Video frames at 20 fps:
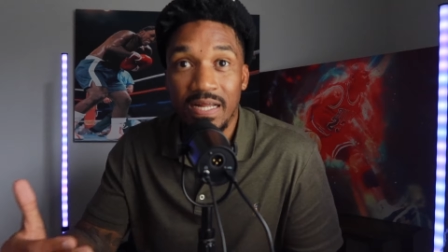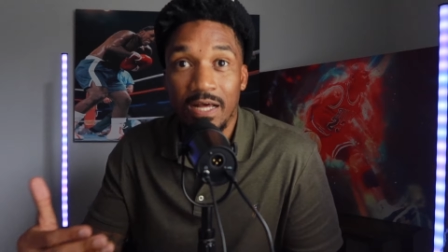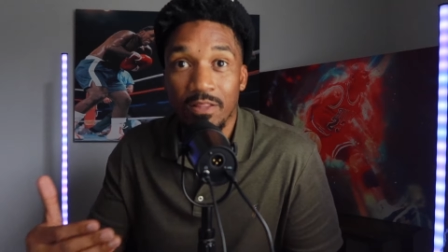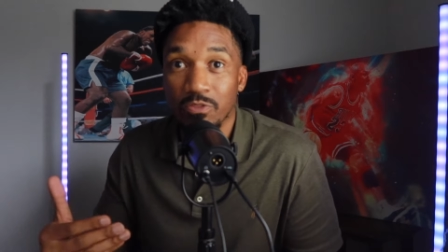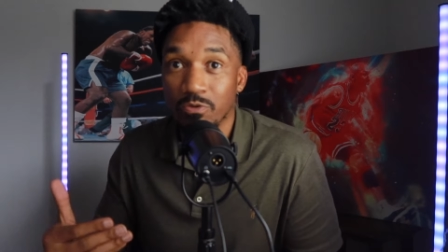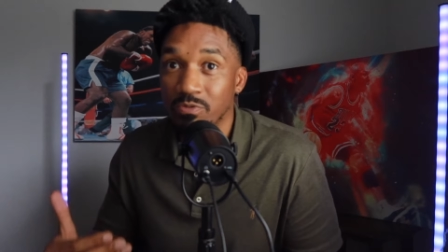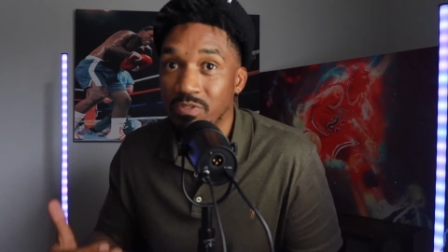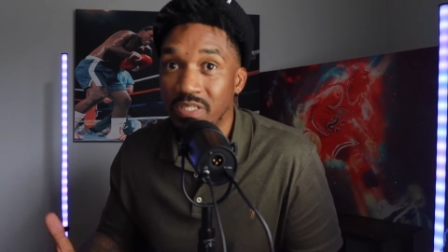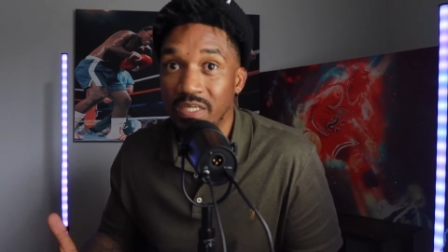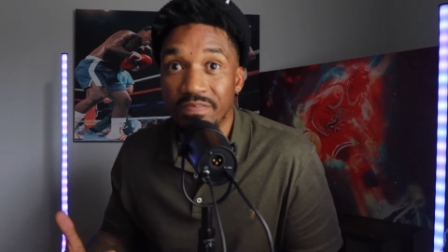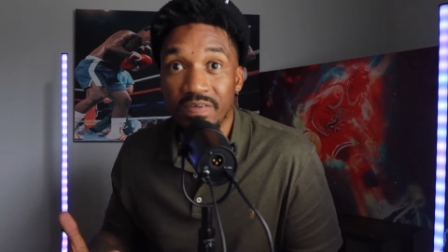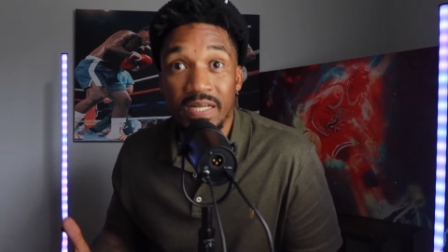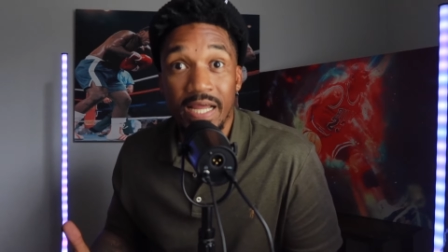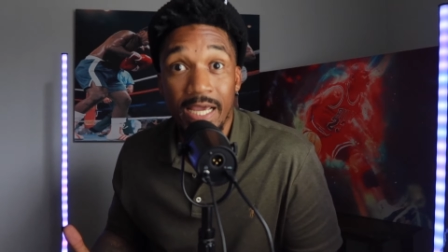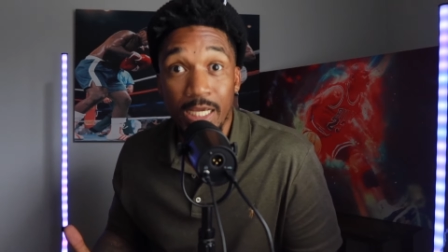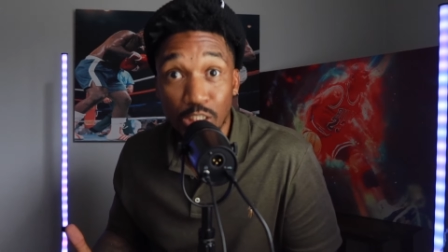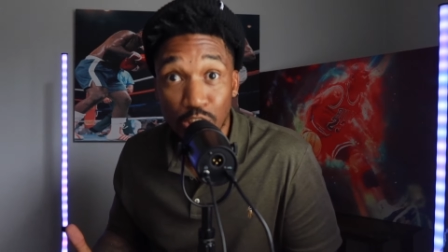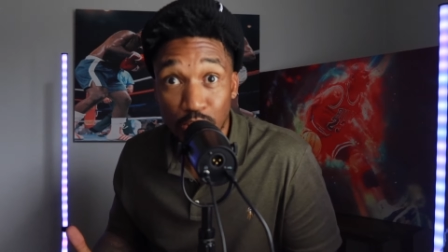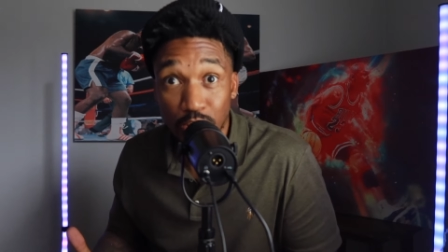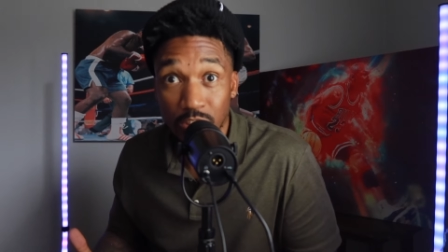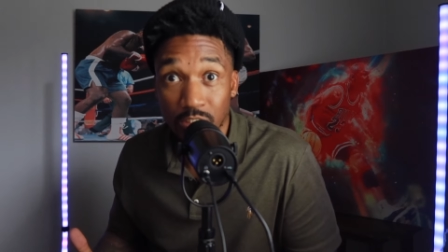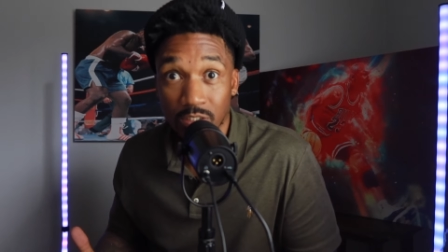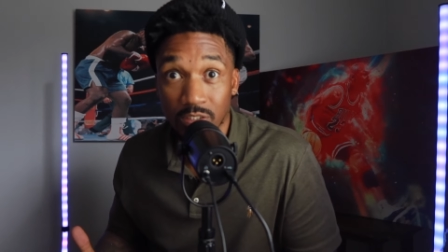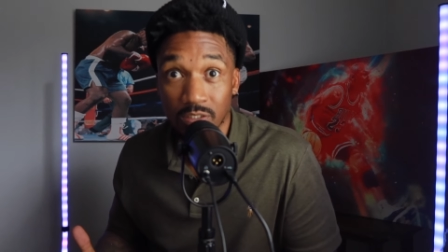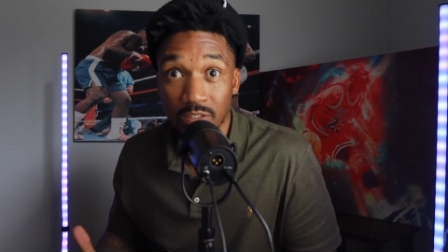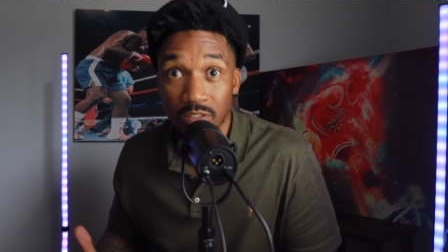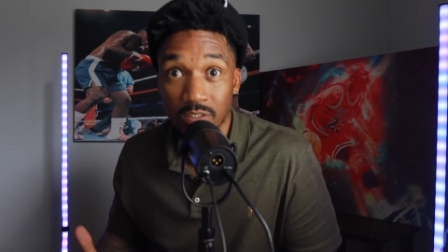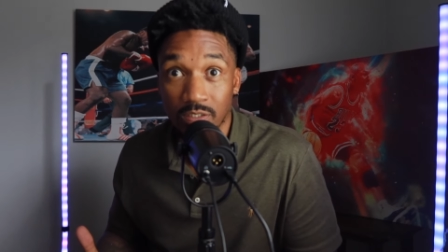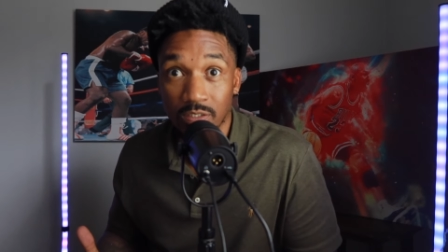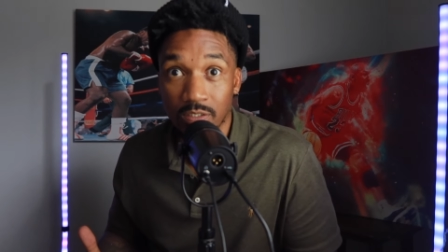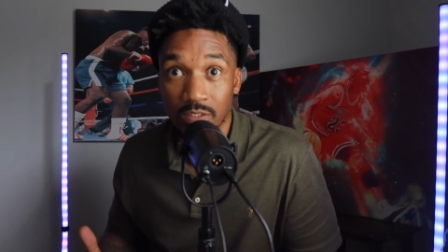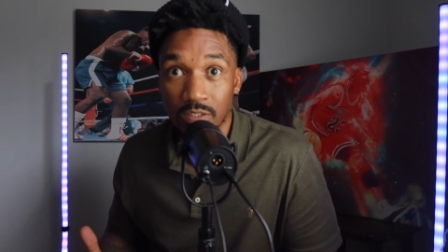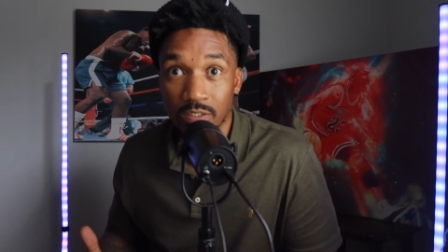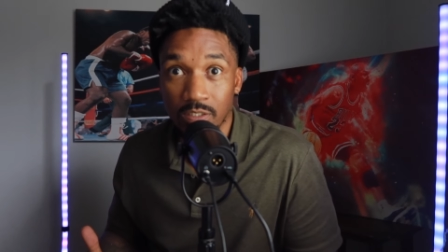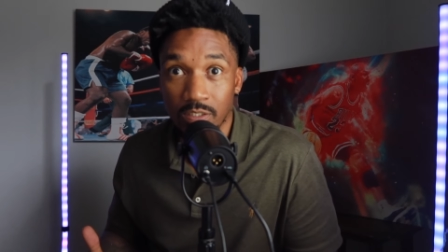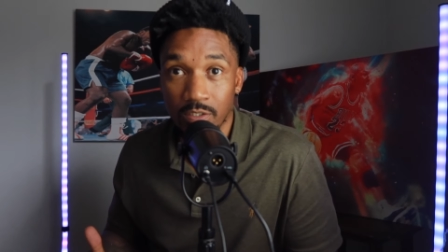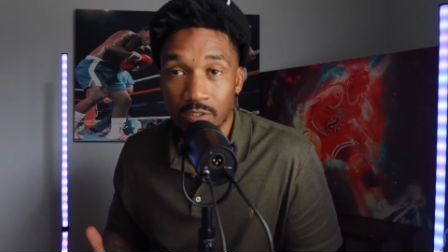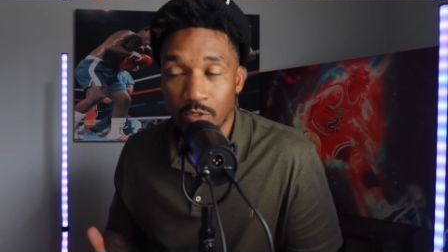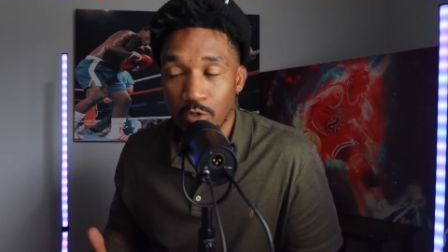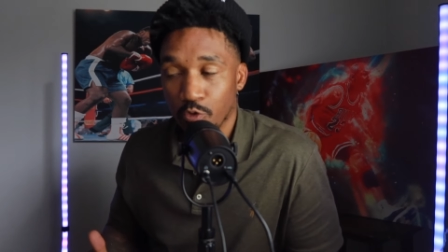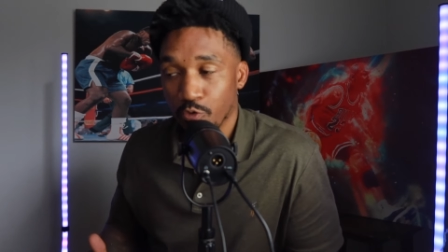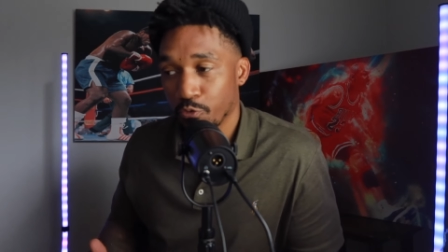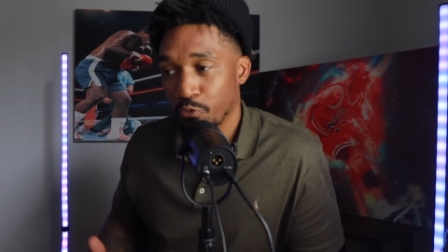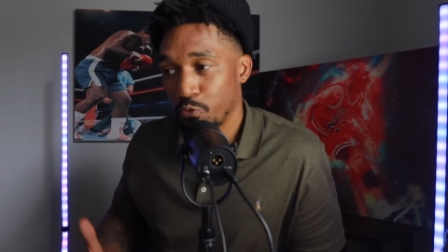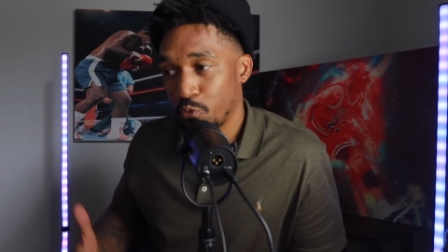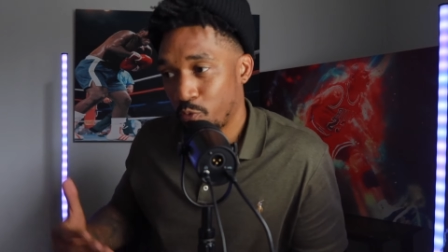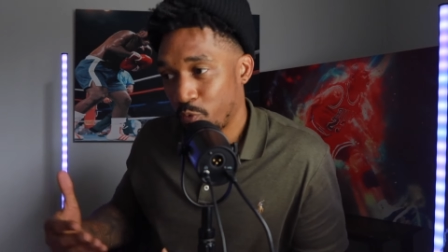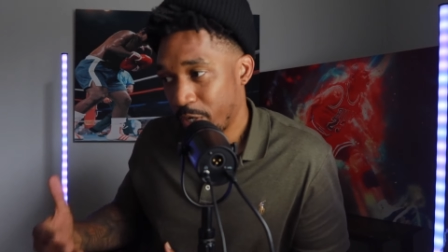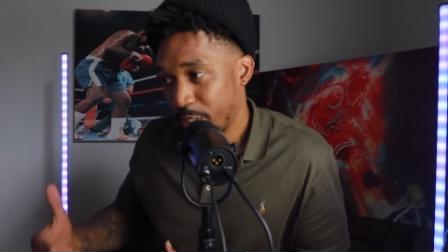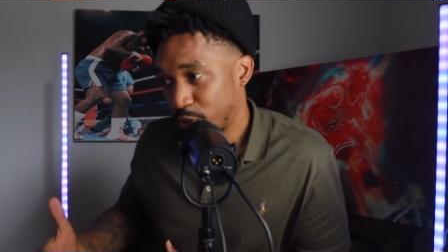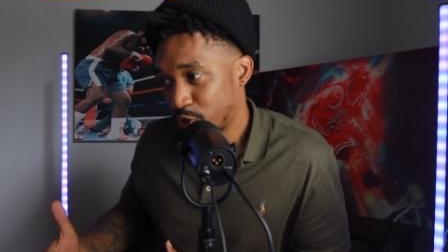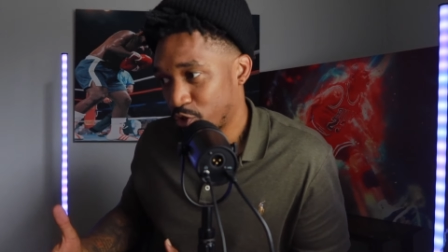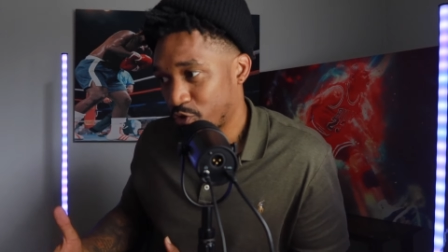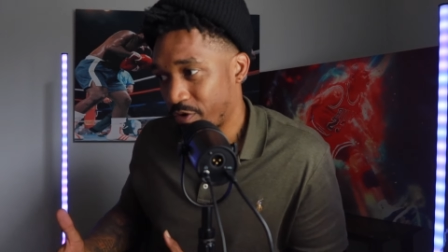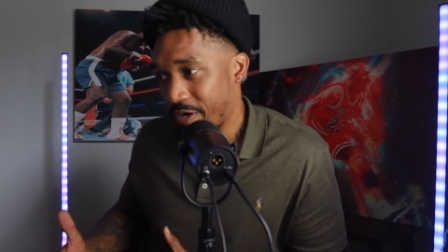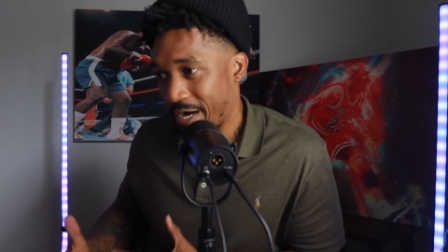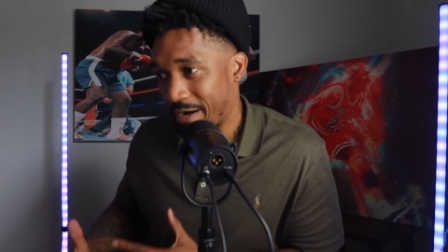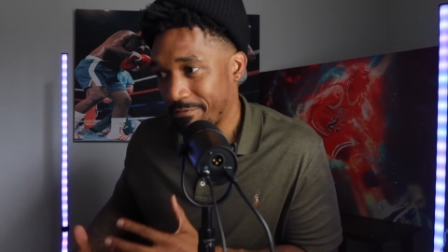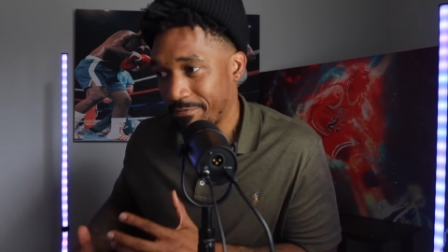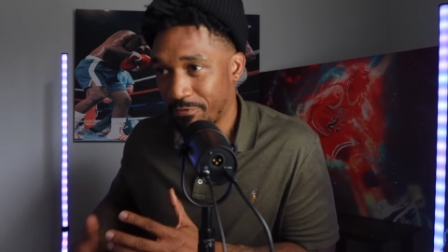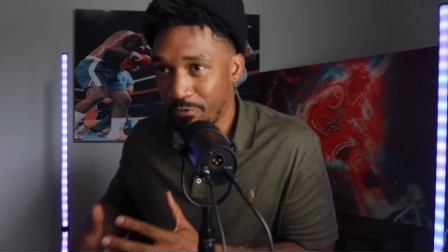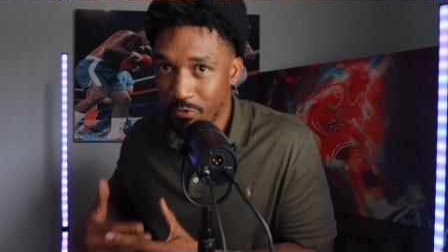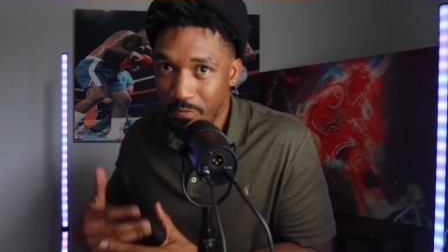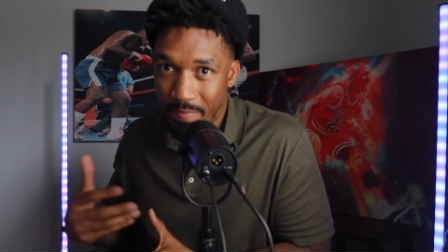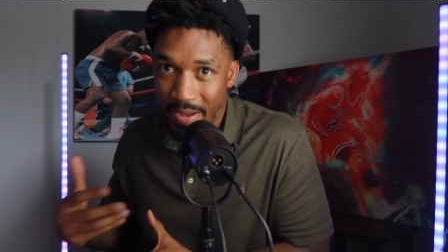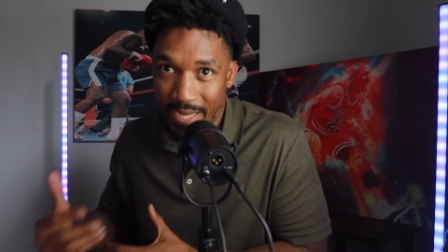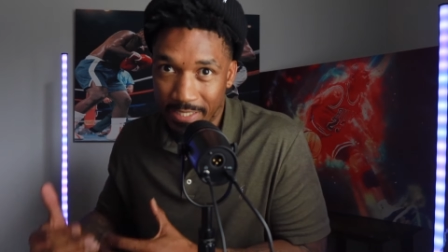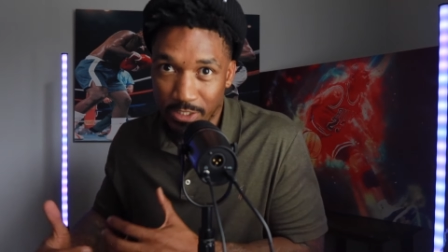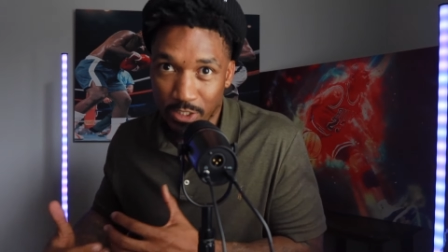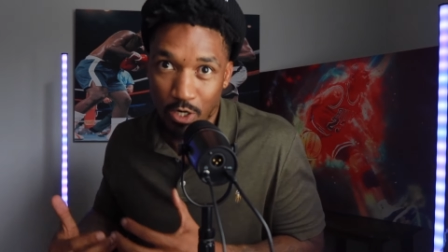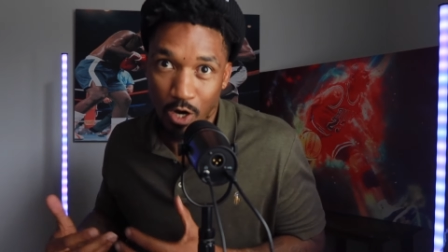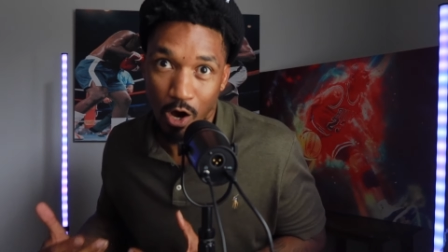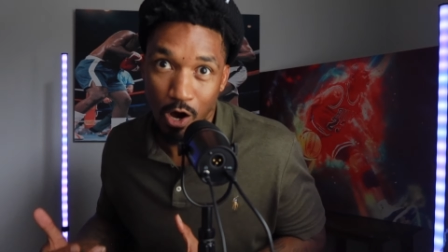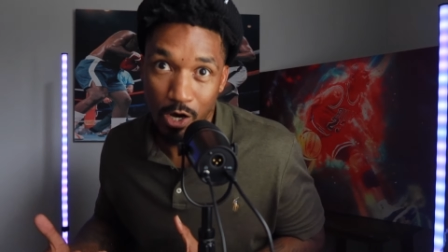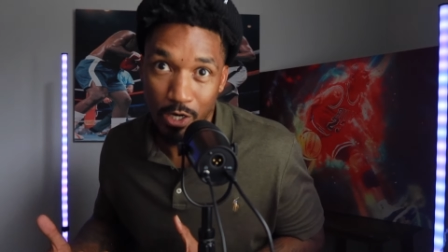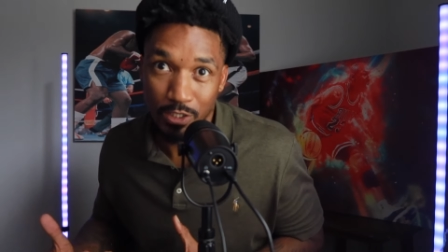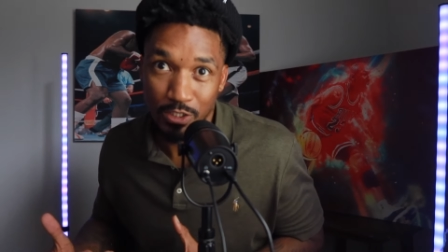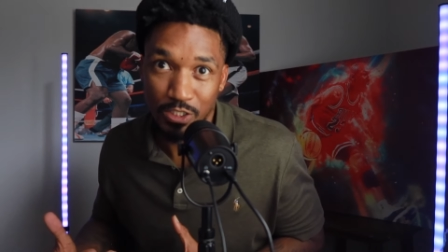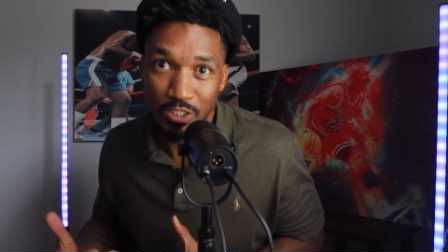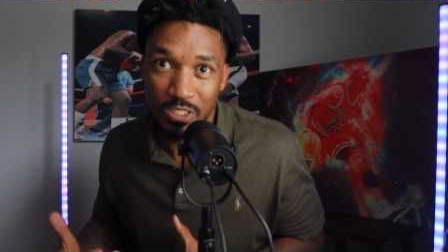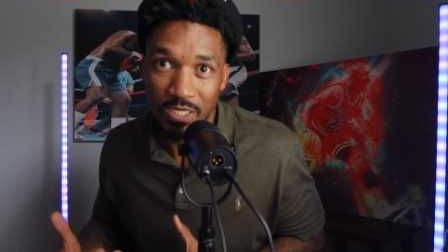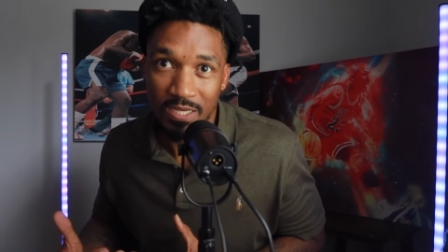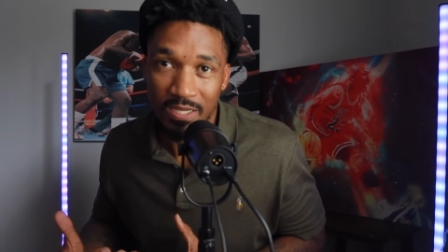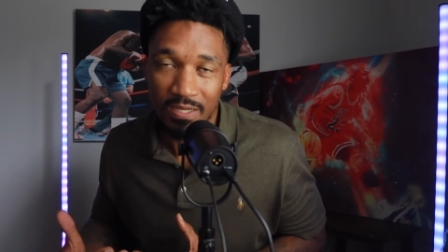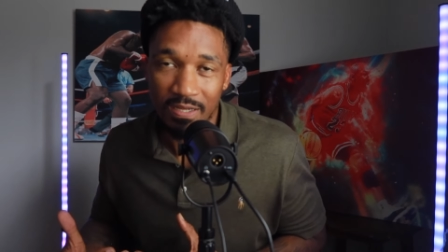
out through divination, through witchcraft, through magic arts.